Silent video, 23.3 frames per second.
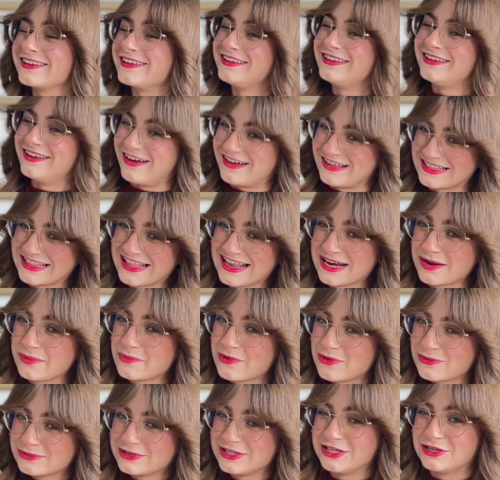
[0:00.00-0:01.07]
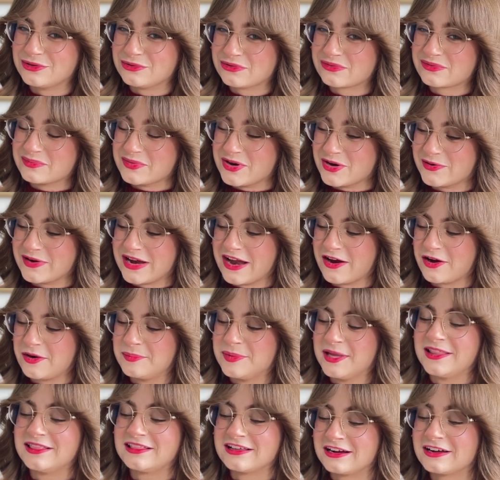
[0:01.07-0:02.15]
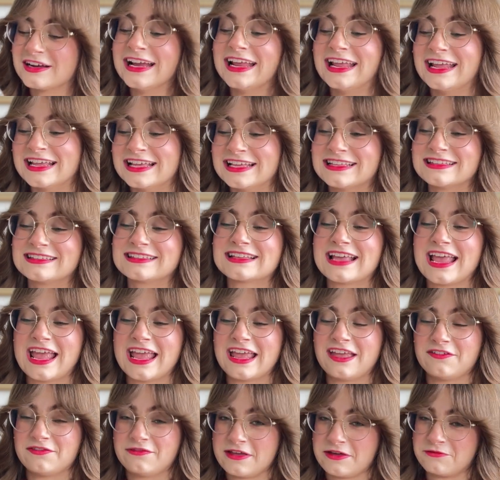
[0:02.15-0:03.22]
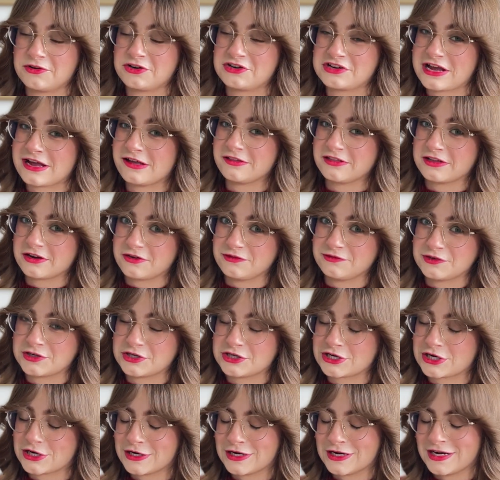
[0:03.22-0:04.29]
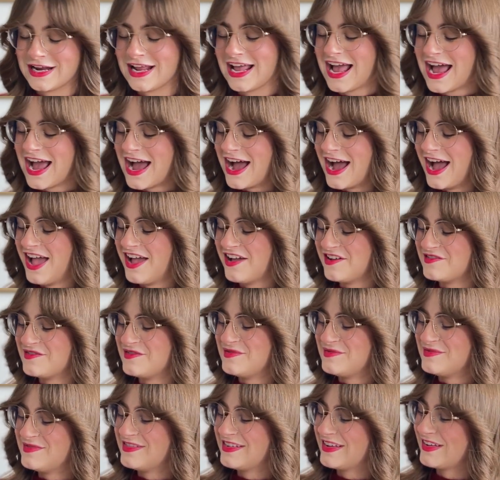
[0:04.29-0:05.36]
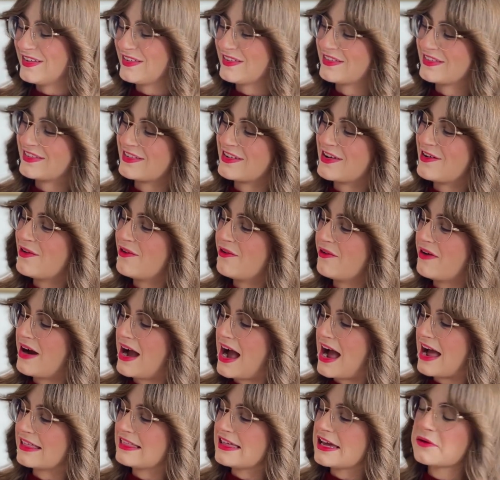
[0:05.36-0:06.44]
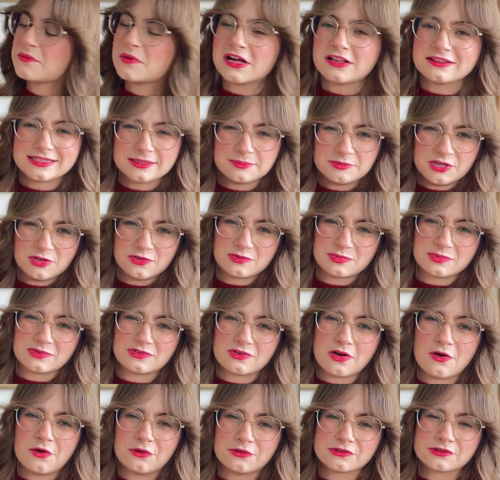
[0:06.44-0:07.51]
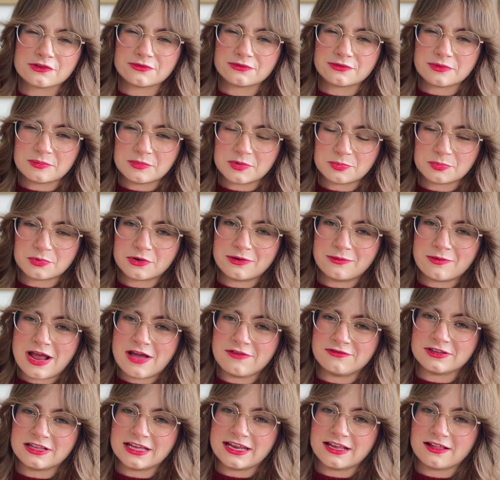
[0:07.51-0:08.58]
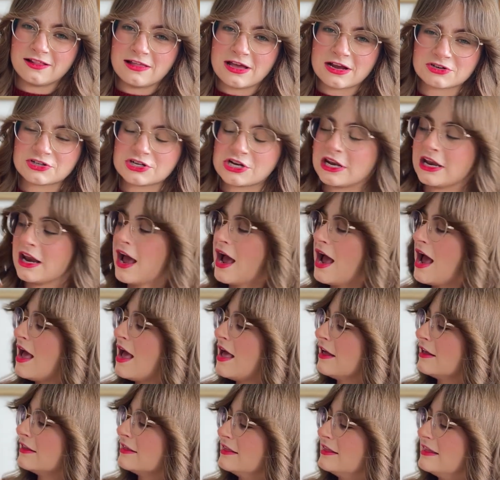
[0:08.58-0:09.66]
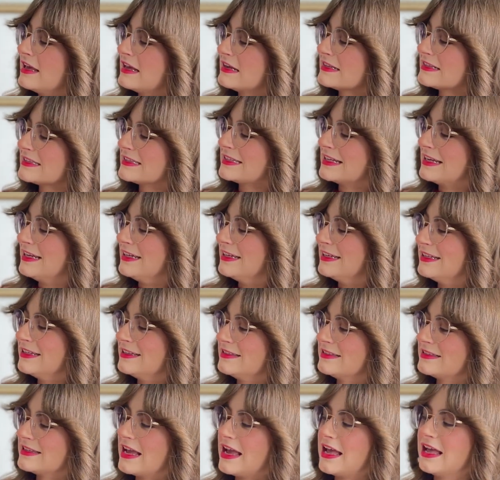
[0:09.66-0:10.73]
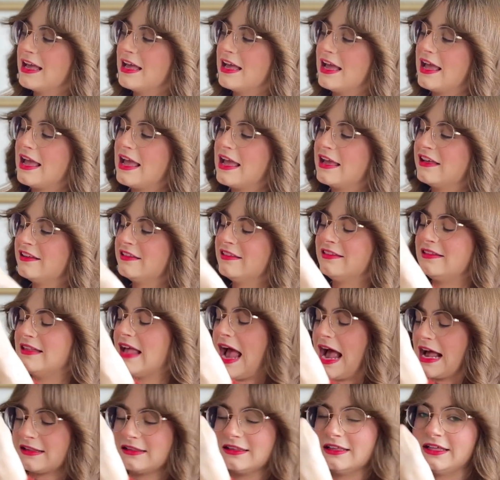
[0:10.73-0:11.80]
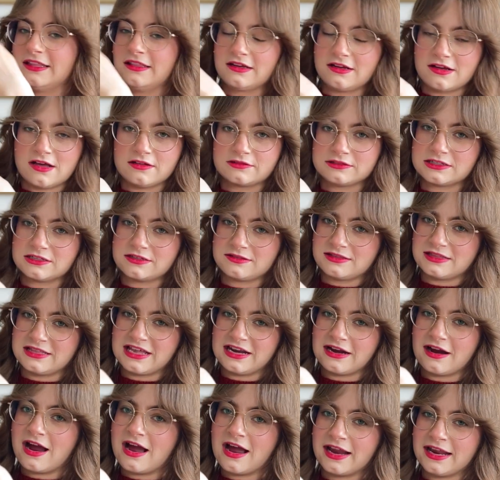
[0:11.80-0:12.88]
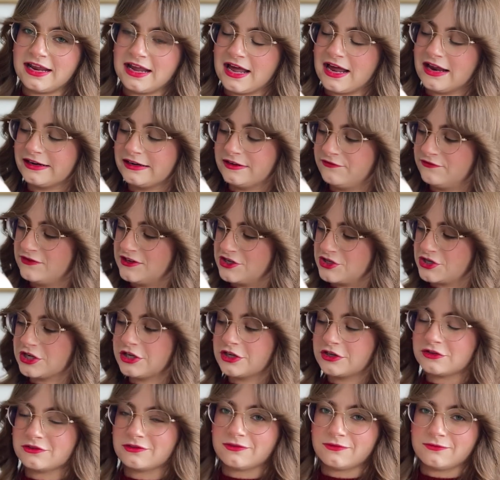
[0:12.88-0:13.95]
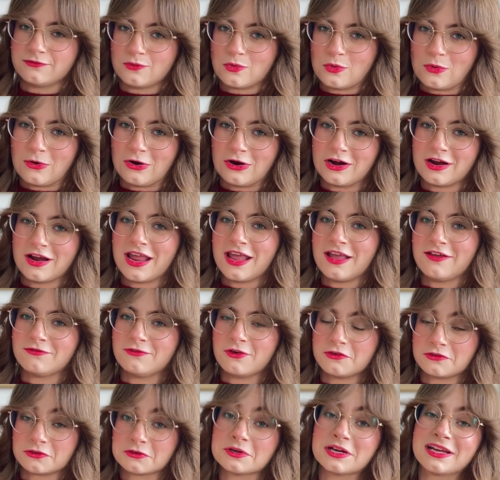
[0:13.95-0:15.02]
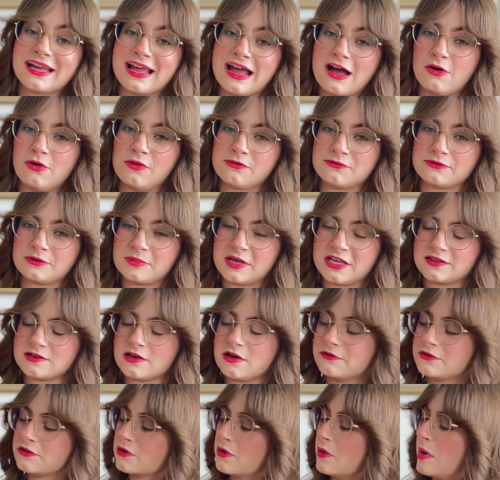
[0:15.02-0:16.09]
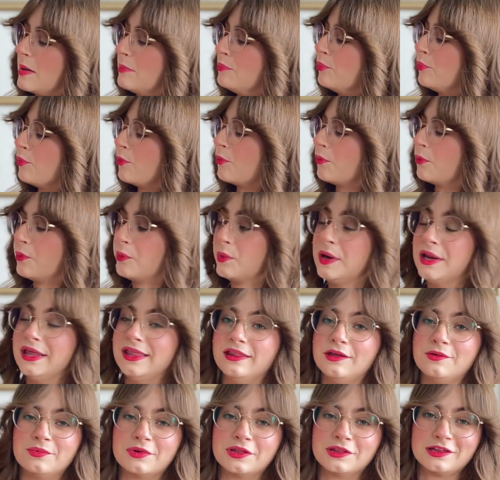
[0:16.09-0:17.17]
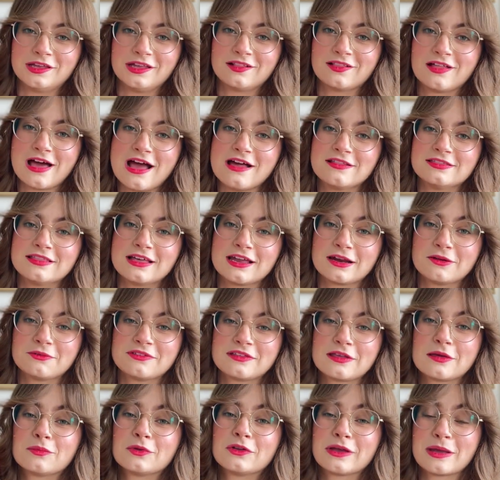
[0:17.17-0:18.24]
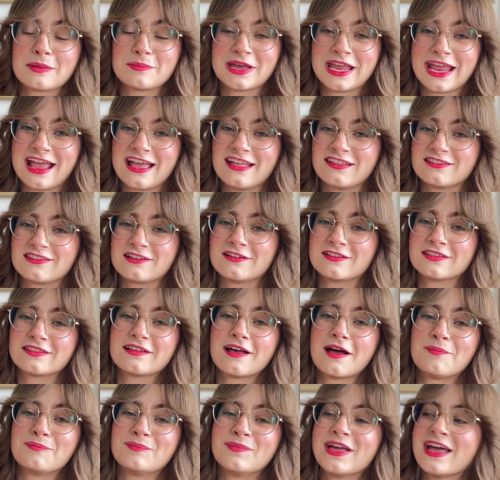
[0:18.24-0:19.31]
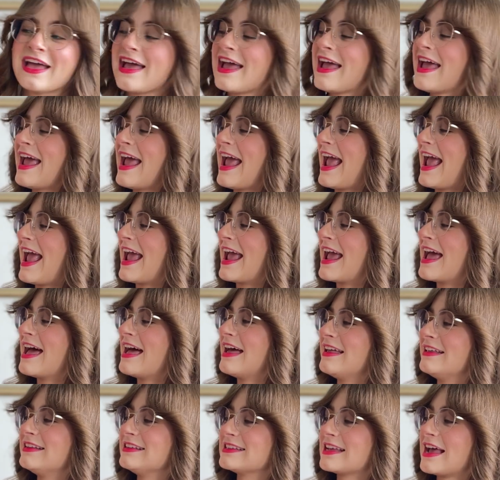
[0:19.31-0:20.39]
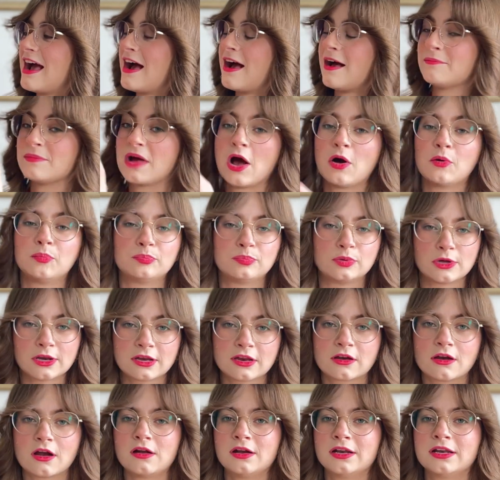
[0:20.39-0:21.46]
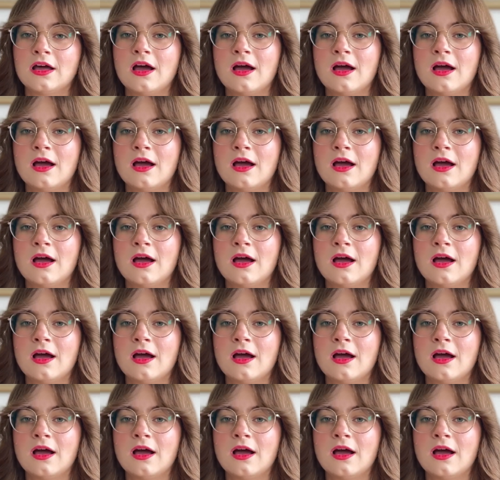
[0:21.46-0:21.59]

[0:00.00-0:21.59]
Not that I won't use mohair, but there is a favorite child there for sure. So I think Wilding Muse was also from the Pre-Raphaelite collection. This is exactly the color that I had envisioned for a False Creek cowl for myself. So I'm really, really glad that I was able to get my hands on some. And I'll put it on.